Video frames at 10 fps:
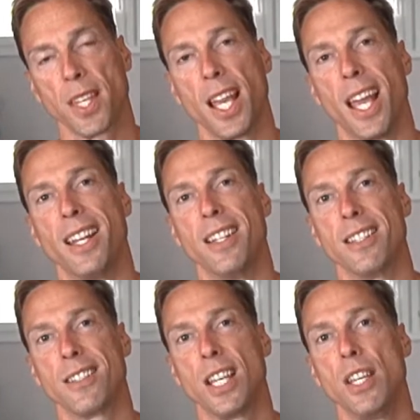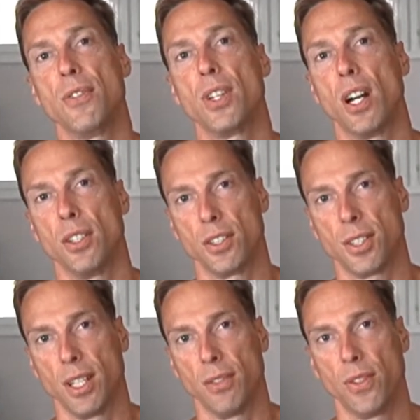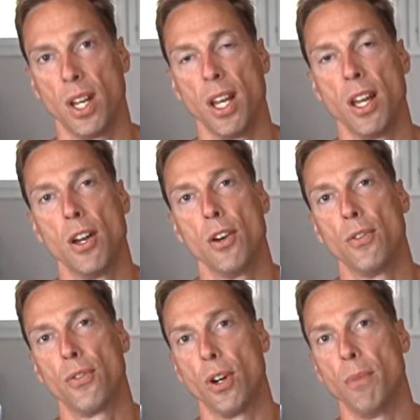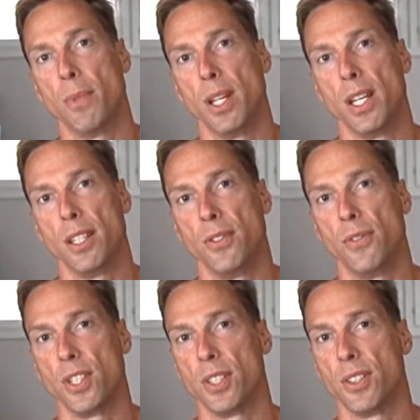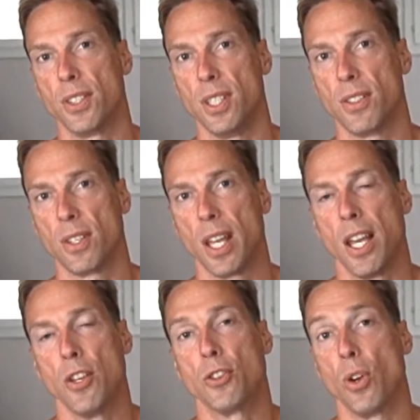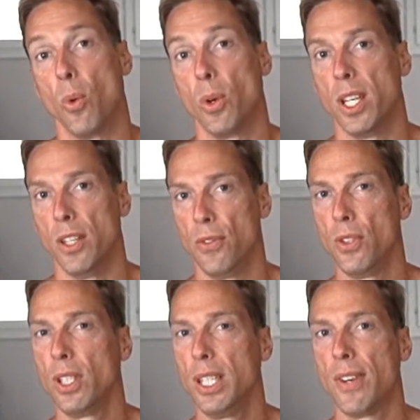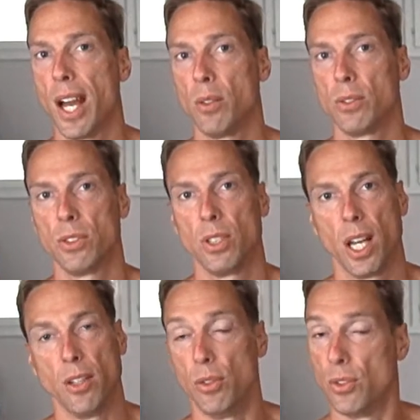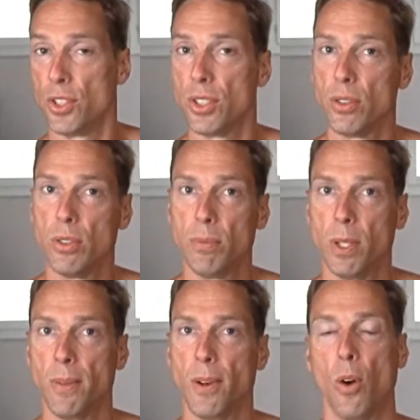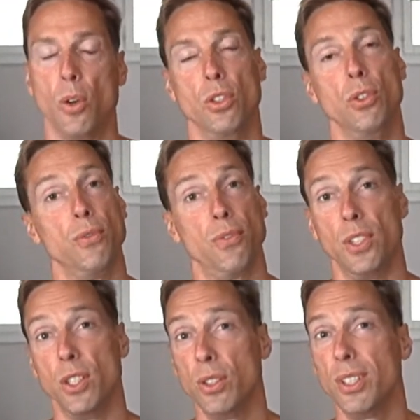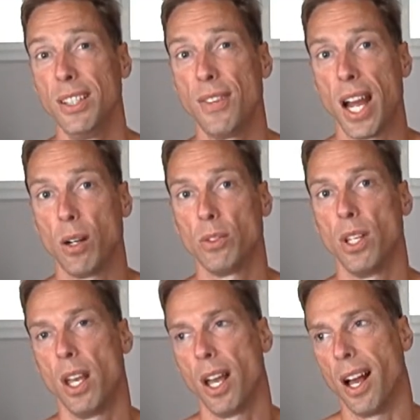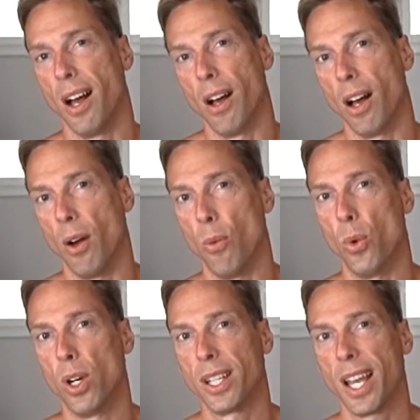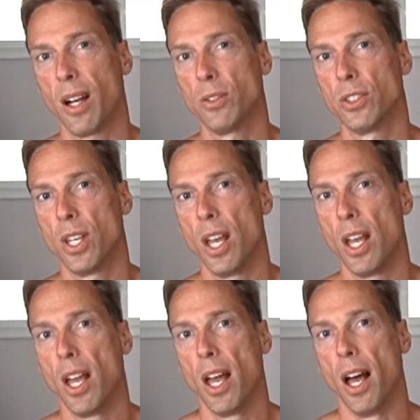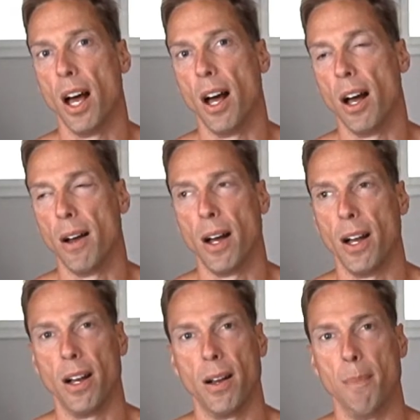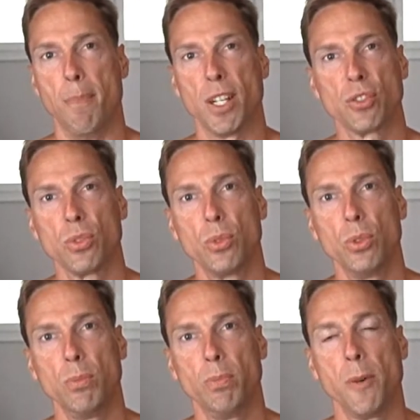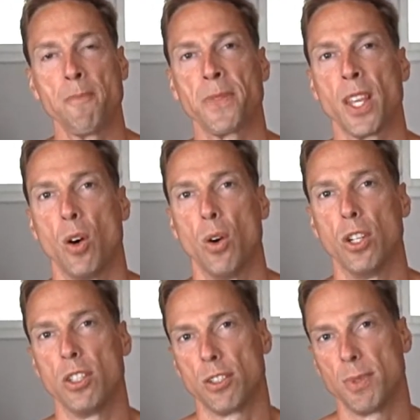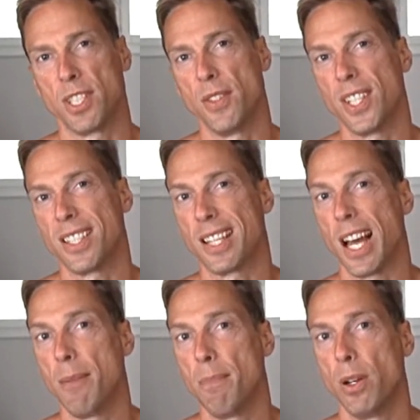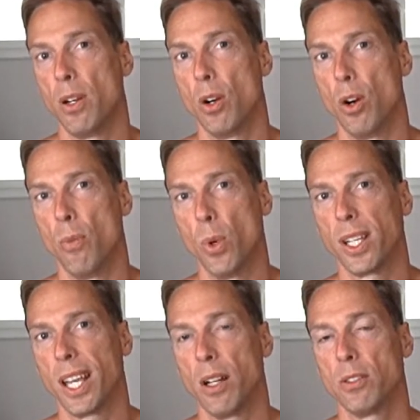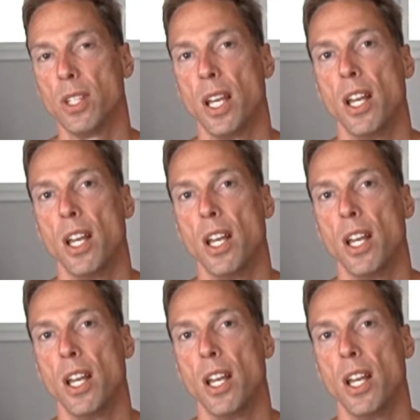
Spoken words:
and safeguard yourself from deficiencies. So if you leave out a nutrition group, or if you leave out a workout, a muscle group, or a specific type of workout,